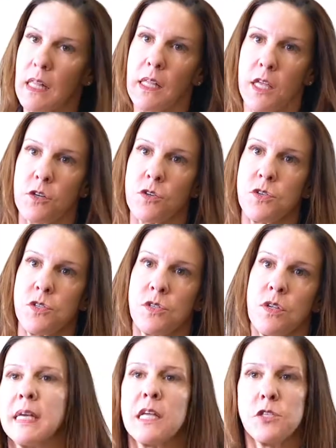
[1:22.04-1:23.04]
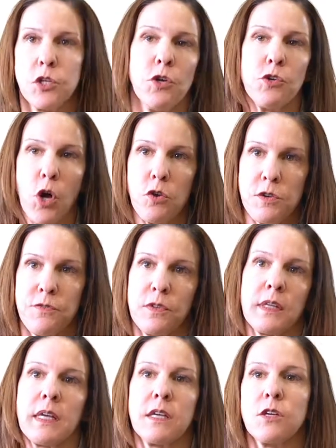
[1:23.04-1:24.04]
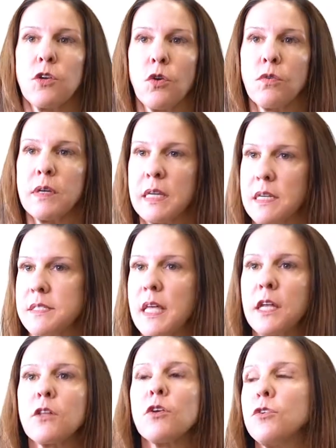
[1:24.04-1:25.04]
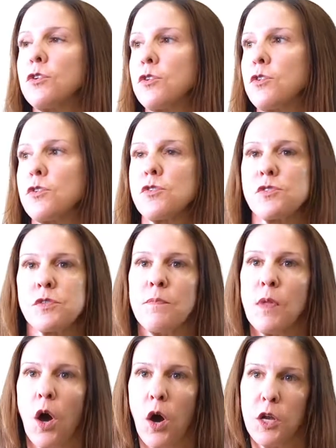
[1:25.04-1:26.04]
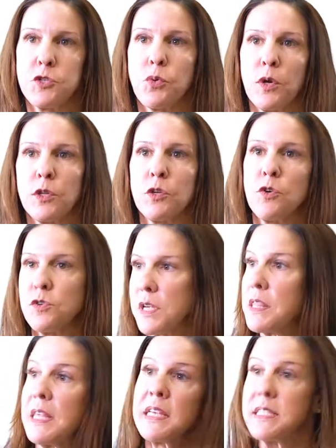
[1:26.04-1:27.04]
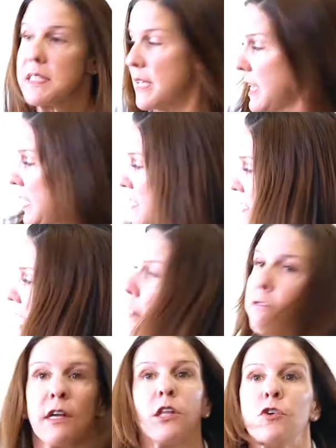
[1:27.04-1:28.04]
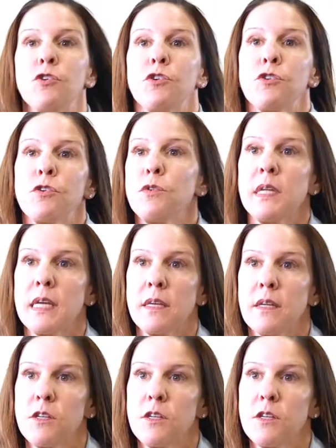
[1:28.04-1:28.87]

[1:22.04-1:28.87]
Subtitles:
the letters. Kids learn all differently, you know, kinesthetic learners, auditory learners, and this hits every learner you need.